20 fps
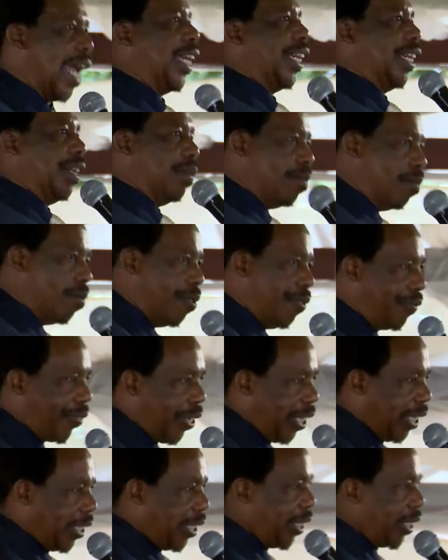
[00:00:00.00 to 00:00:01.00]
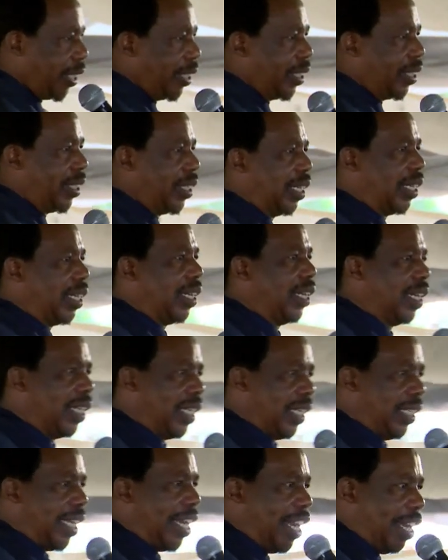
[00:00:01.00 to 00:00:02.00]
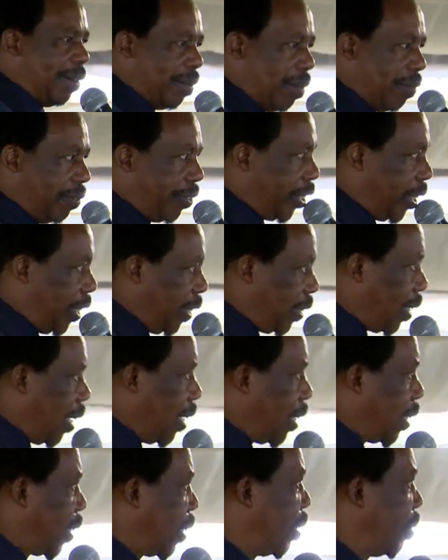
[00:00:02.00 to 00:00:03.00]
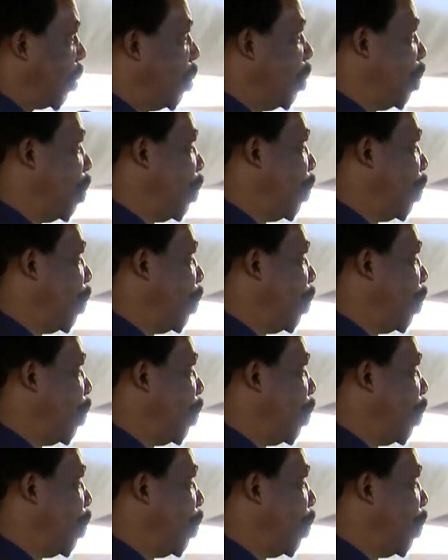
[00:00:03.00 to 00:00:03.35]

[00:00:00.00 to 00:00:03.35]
I remove it in the name of Jesus.